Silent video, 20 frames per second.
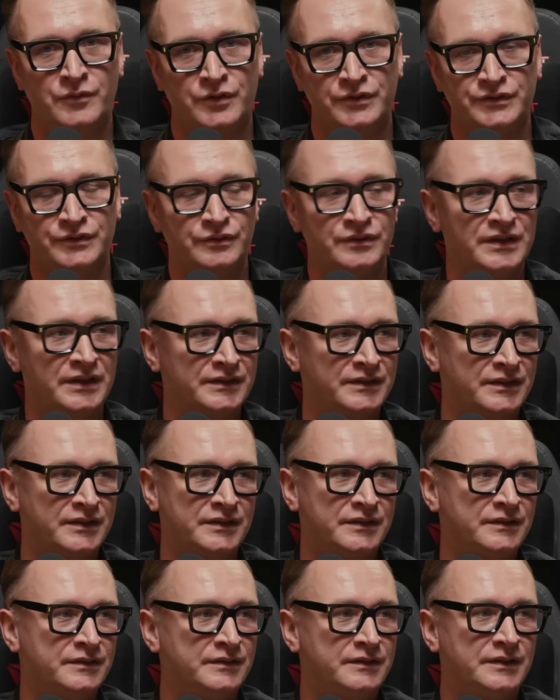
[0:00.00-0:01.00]

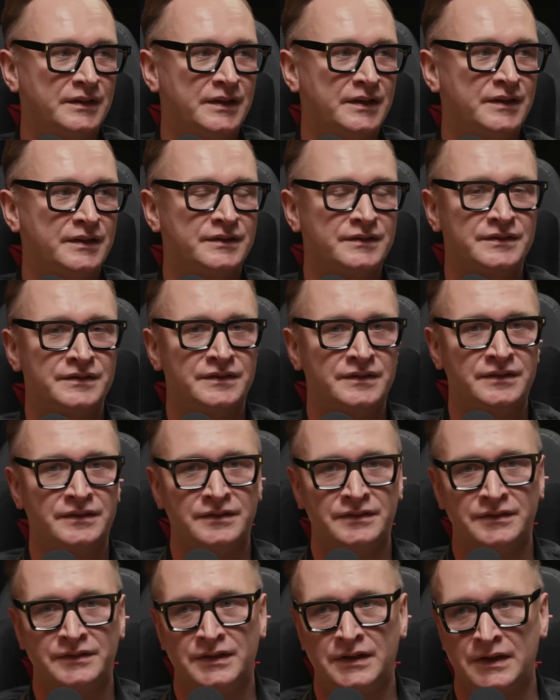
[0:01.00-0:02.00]
together,
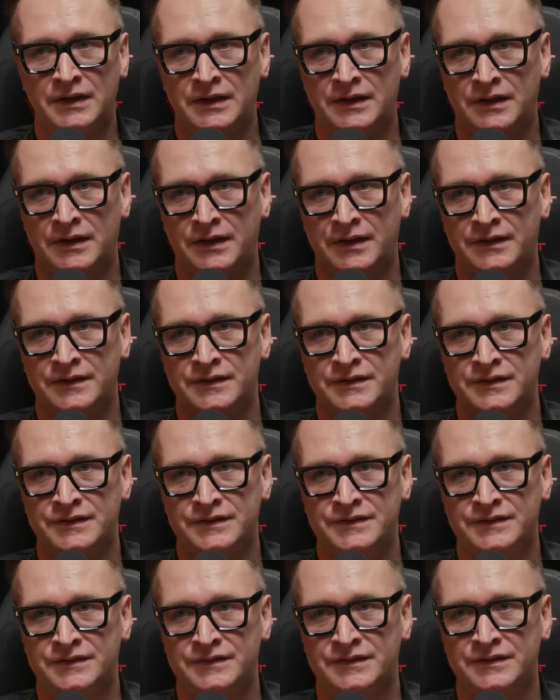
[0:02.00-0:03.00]
and
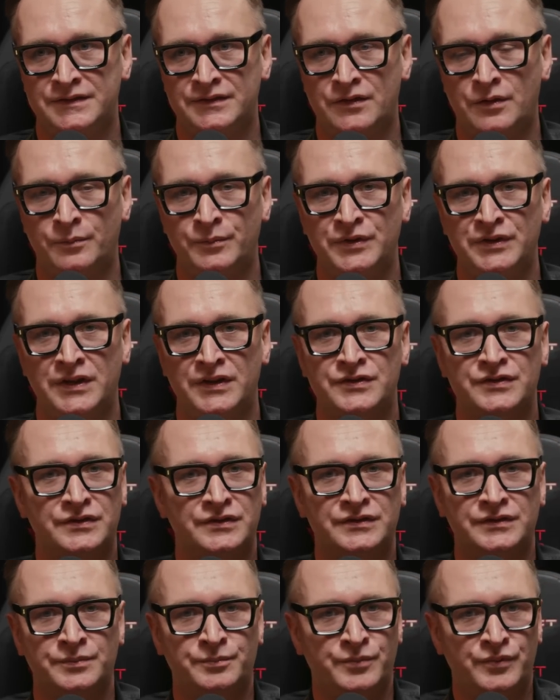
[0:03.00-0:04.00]
this combination
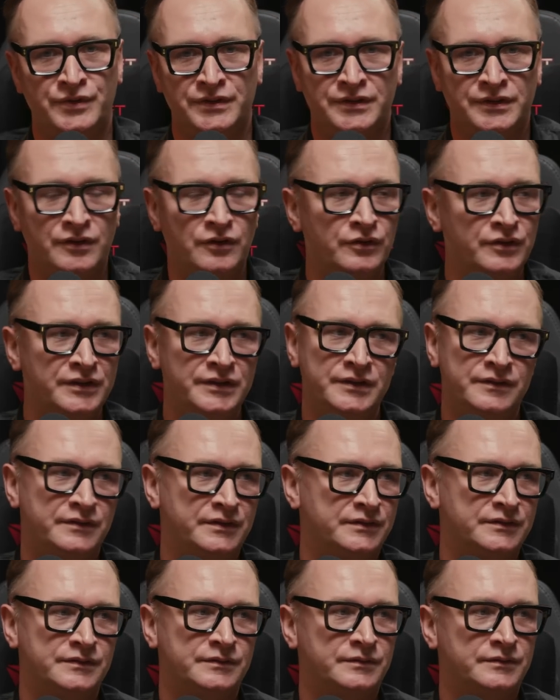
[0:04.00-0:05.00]
is pretty
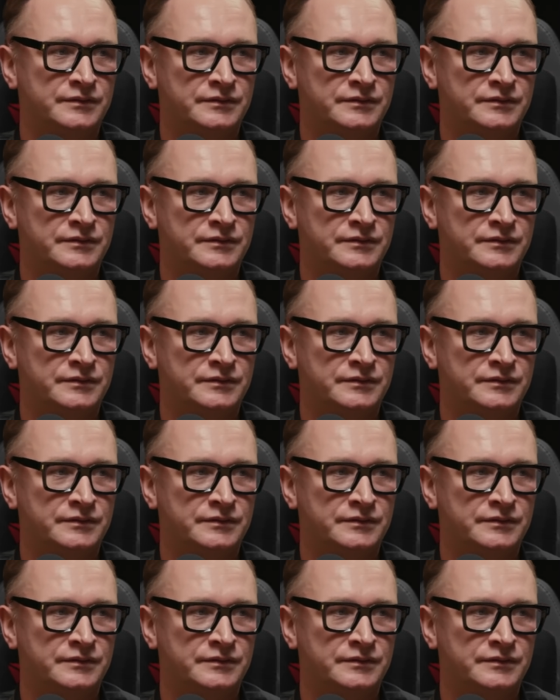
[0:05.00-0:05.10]
coherent.